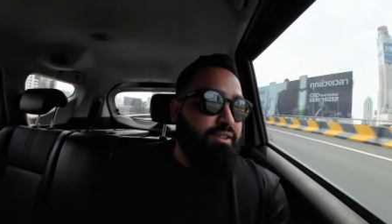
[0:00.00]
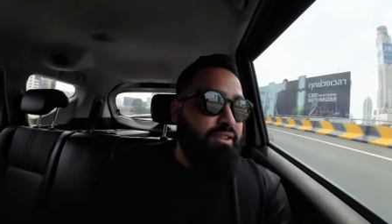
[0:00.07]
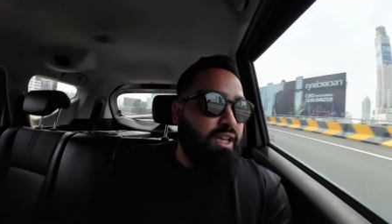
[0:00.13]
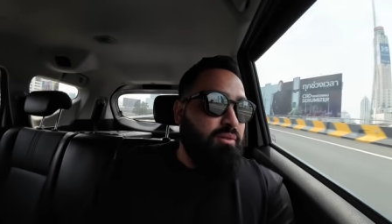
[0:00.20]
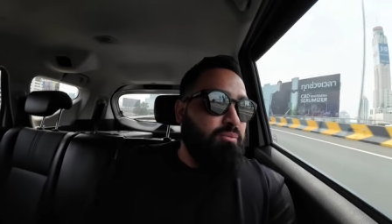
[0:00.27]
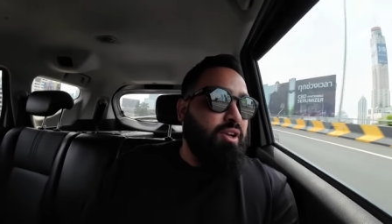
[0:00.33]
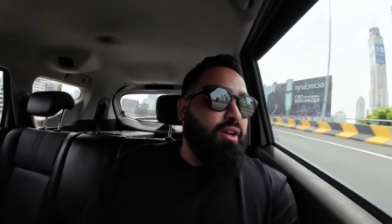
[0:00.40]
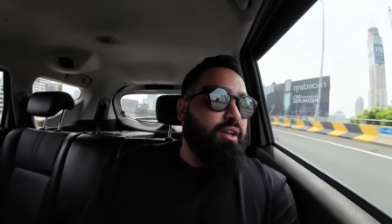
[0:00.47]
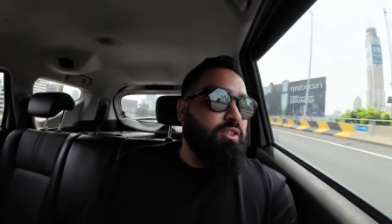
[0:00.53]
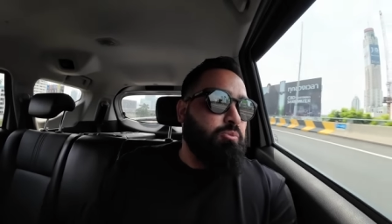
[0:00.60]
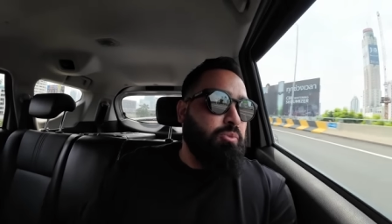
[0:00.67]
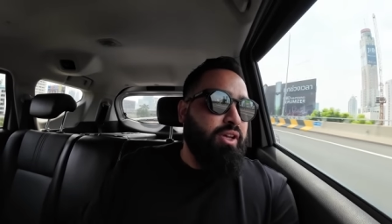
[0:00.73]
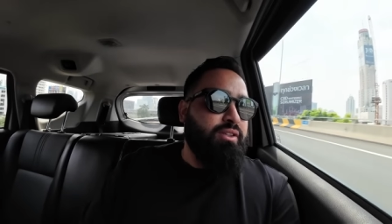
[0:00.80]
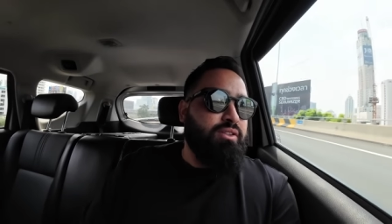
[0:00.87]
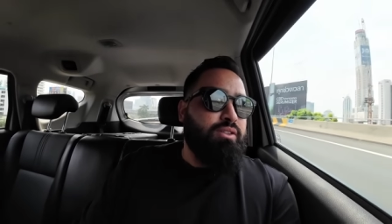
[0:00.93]
time here. I
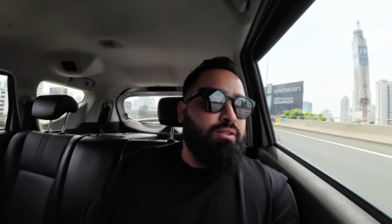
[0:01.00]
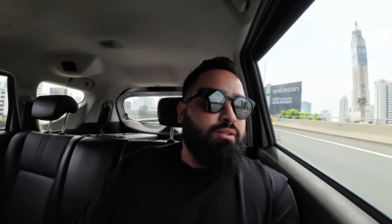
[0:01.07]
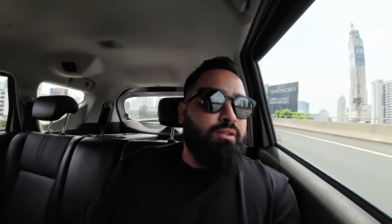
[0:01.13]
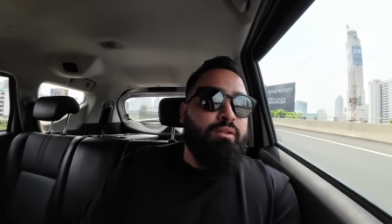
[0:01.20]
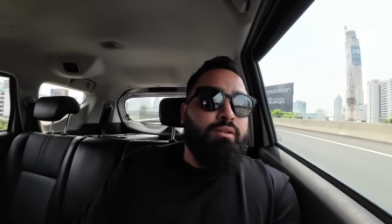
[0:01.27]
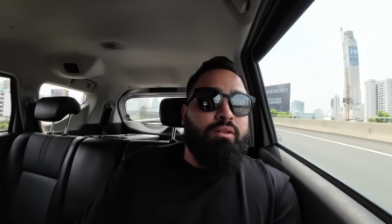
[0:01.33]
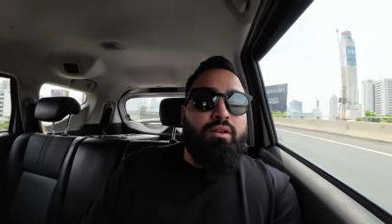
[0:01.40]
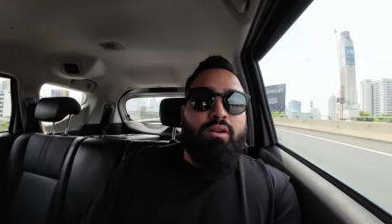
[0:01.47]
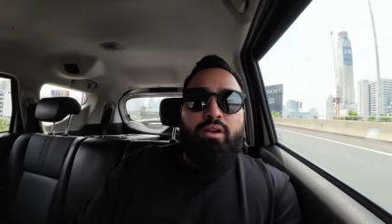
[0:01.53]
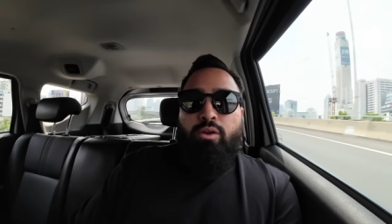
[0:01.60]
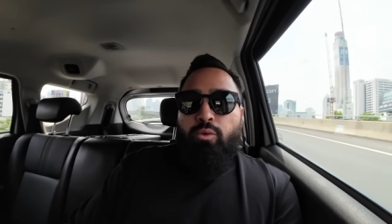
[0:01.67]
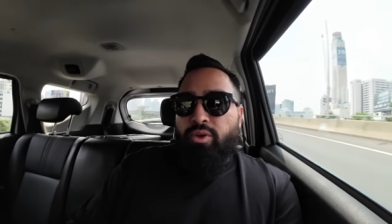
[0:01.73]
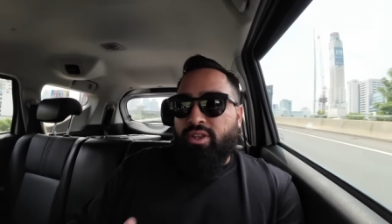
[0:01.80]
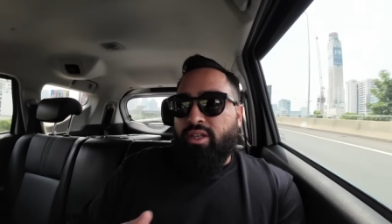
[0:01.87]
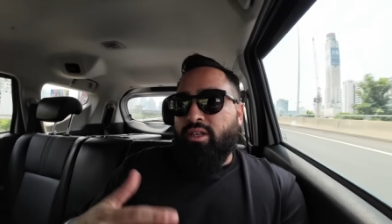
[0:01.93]
spent
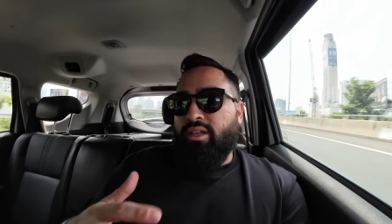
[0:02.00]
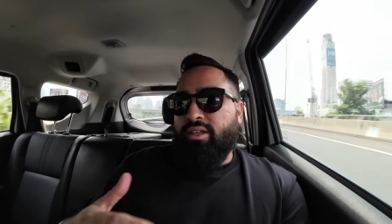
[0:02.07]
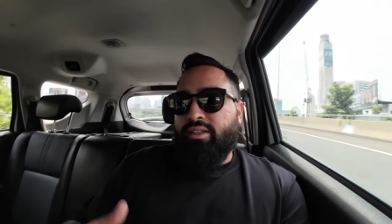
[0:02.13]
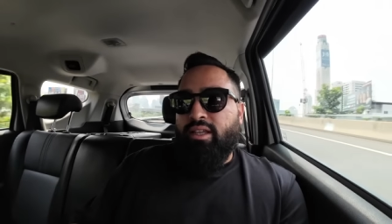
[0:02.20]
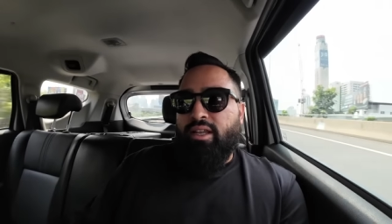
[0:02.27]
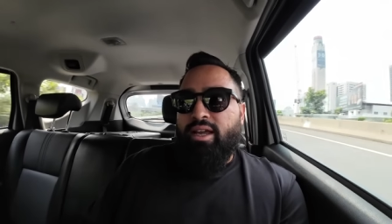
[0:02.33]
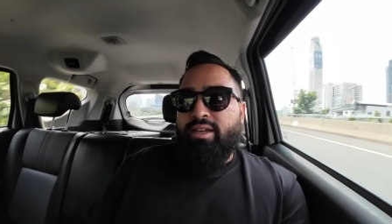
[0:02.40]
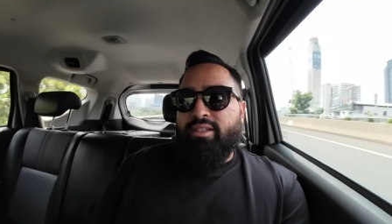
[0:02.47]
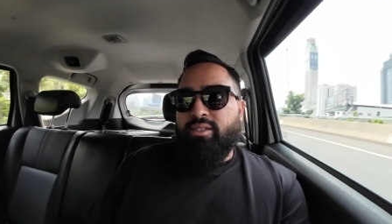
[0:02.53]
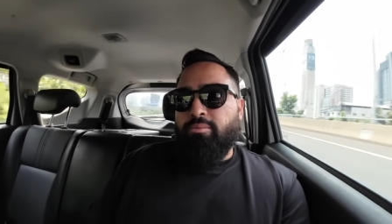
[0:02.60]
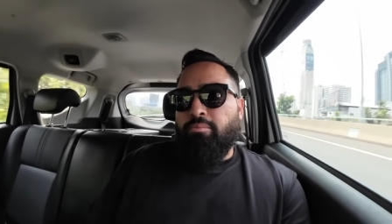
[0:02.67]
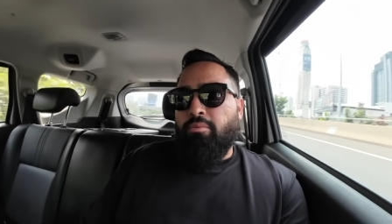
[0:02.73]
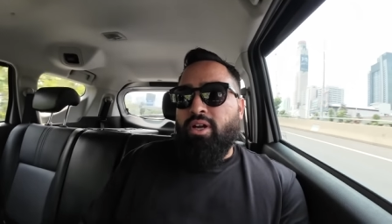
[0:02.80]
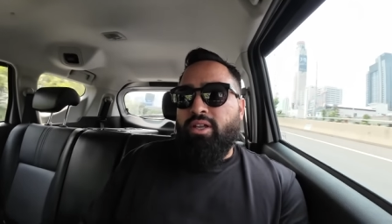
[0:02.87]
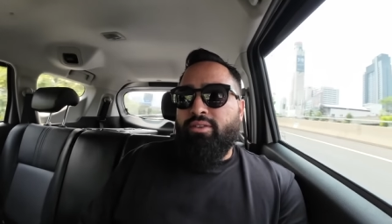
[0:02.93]
within like the last
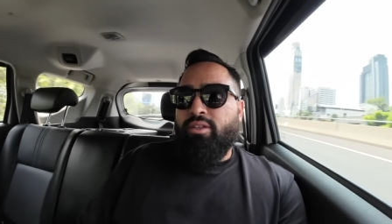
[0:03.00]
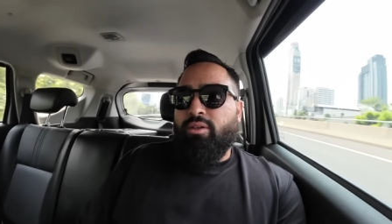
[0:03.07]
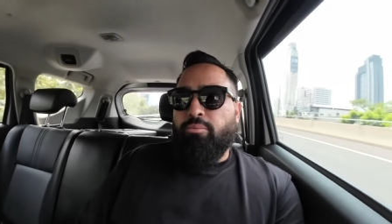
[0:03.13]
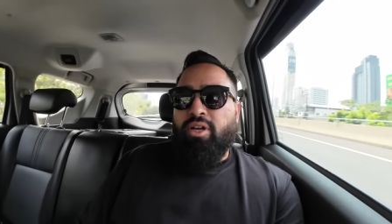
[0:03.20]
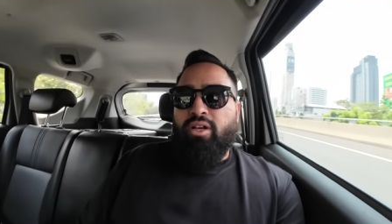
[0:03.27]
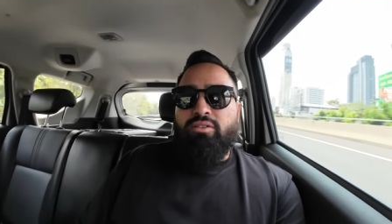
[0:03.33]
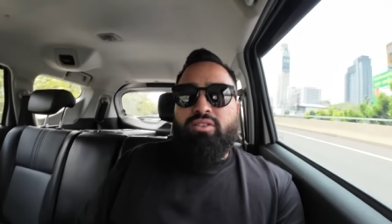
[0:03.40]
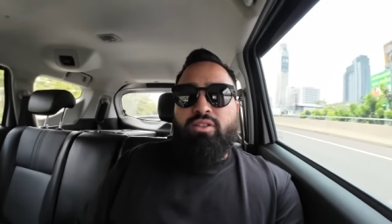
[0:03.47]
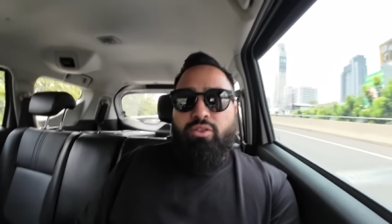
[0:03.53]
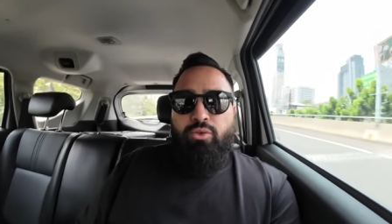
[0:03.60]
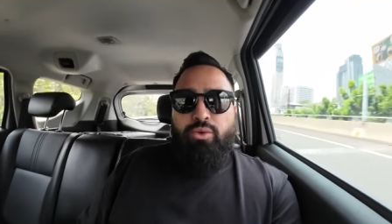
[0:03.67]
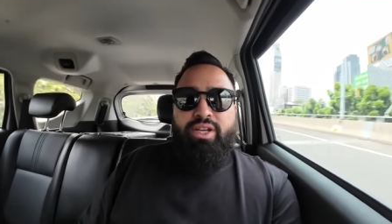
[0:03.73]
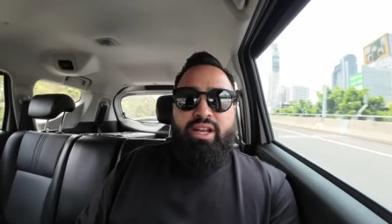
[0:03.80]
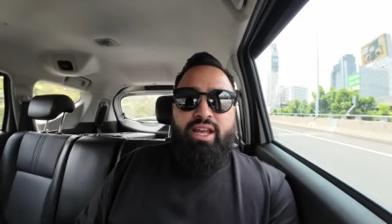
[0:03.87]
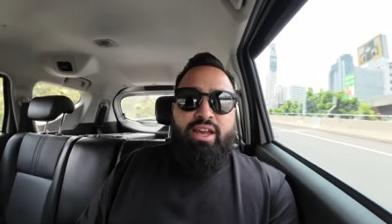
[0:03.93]
month about
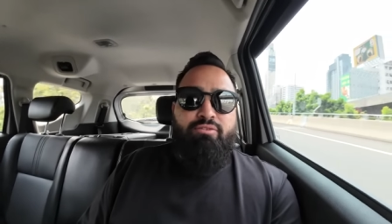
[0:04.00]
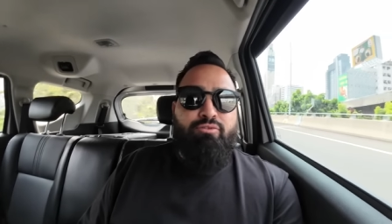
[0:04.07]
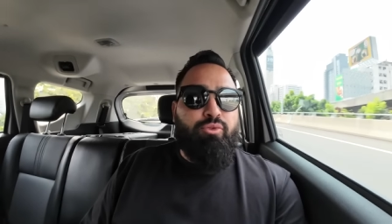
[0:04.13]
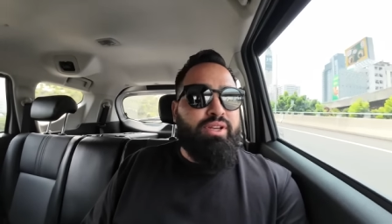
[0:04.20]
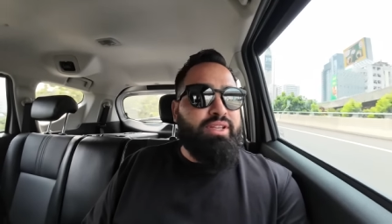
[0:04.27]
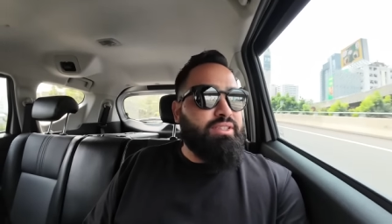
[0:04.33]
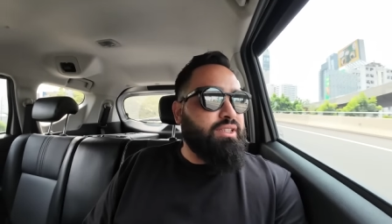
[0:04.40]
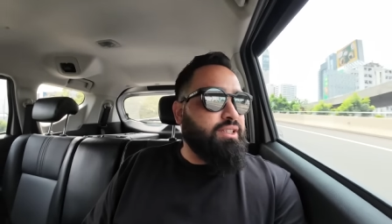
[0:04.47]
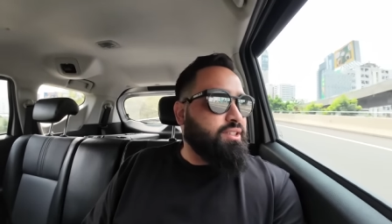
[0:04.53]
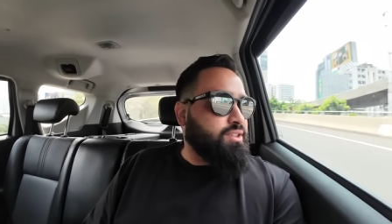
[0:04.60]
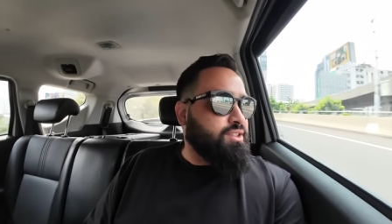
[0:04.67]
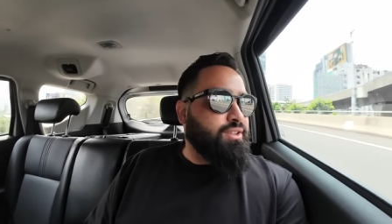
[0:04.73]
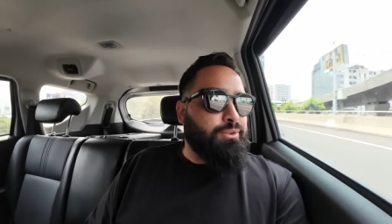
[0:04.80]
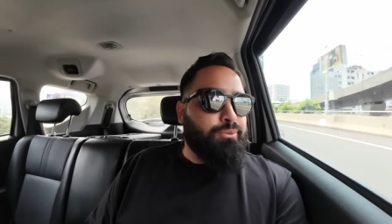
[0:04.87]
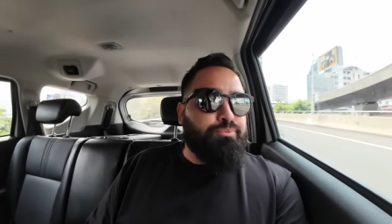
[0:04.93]
3.5 weeks here,
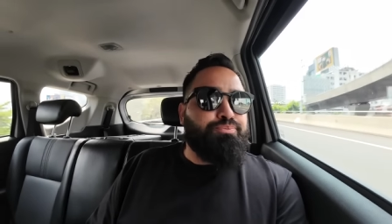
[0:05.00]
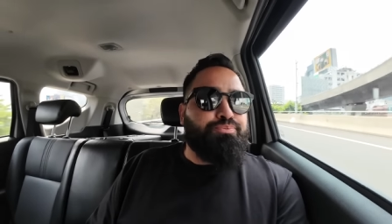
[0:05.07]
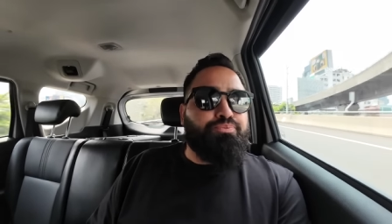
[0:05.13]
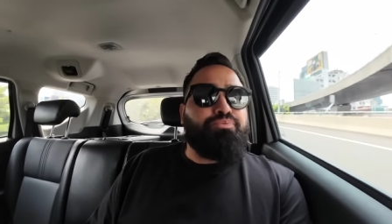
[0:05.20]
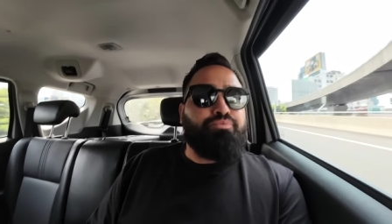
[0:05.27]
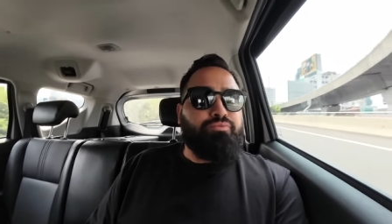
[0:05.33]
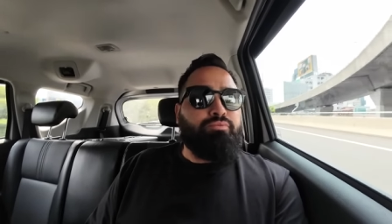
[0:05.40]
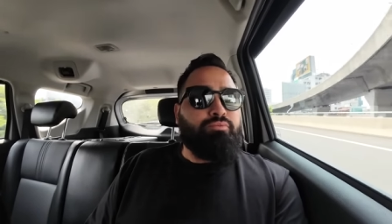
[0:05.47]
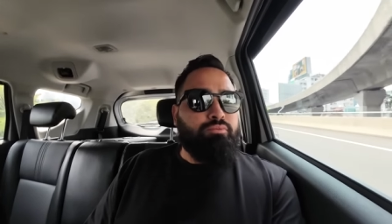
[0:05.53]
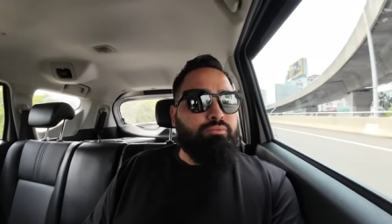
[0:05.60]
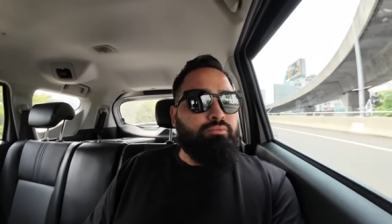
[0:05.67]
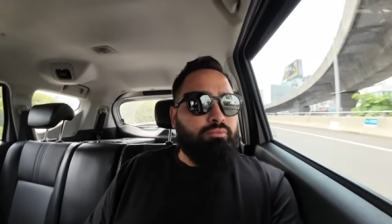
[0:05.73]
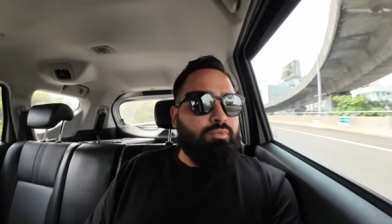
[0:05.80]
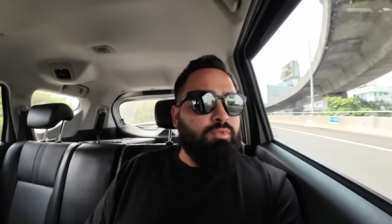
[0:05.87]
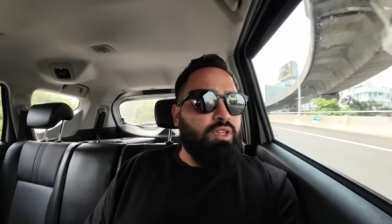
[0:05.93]
so
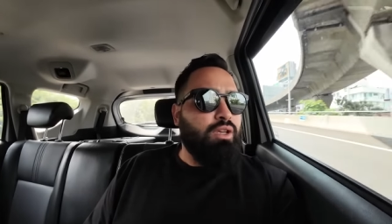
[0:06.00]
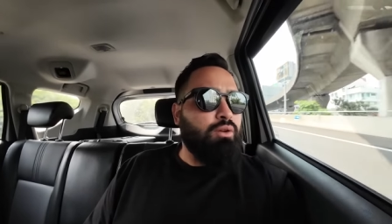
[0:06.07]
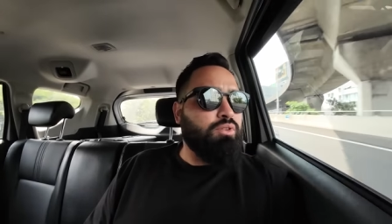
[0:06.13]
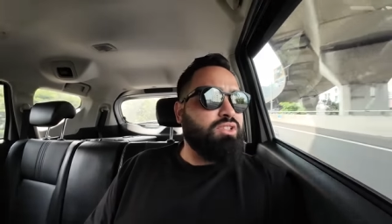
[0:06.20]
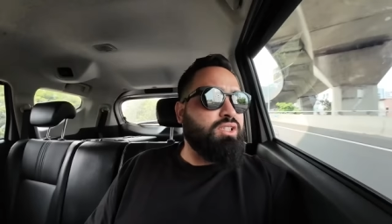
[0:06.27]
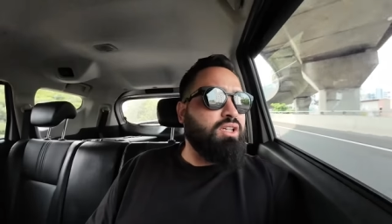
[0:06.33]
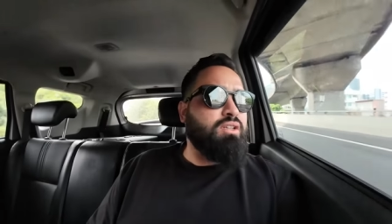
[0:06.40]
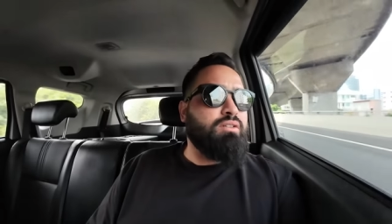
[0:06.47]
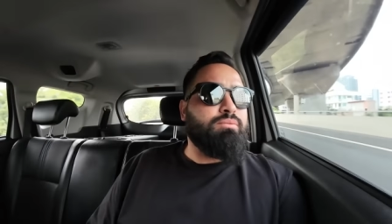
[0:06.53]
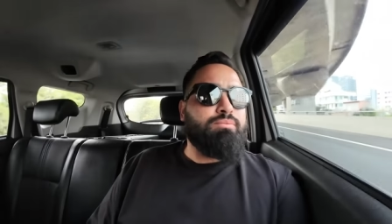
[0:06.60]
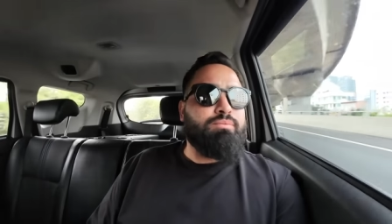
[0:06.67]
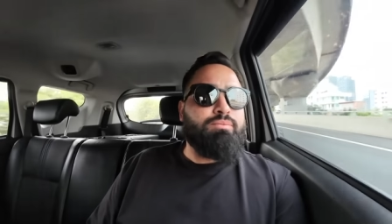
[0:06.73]
it was good.